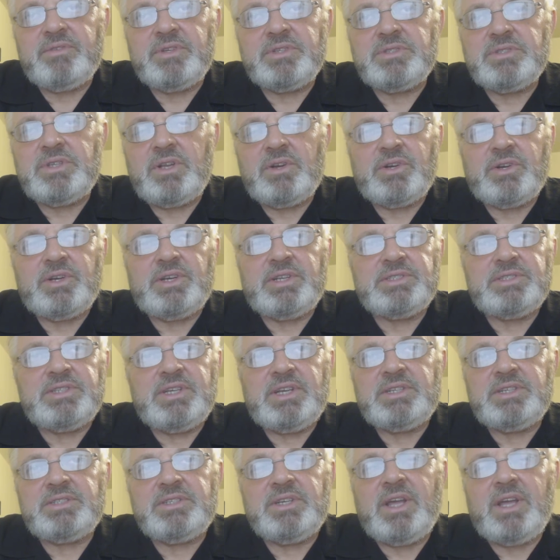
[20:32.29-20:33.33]
of this
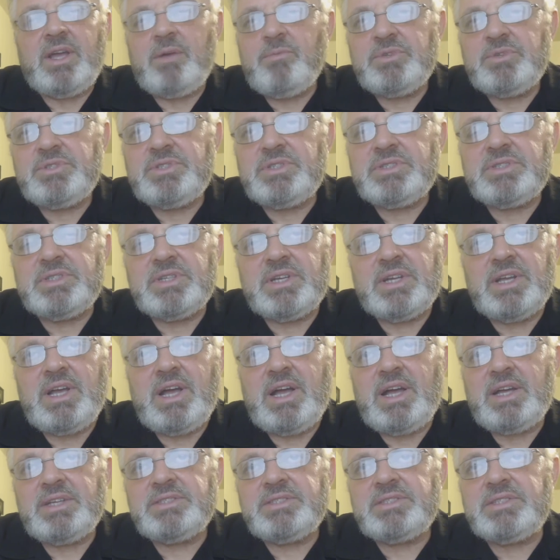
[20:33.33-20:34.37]
organization? How much does it
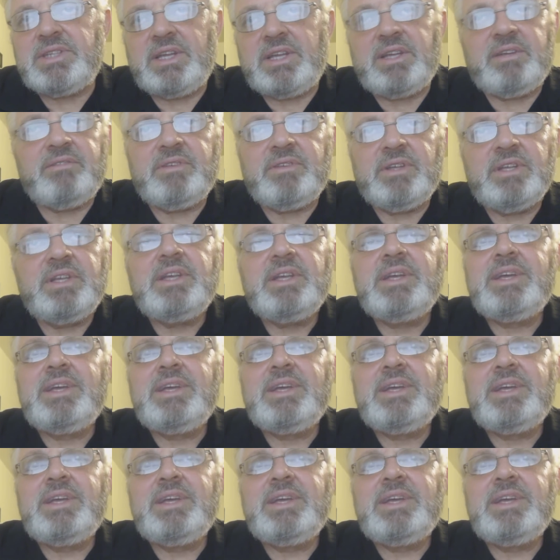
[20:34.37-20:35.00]
cost, Steve?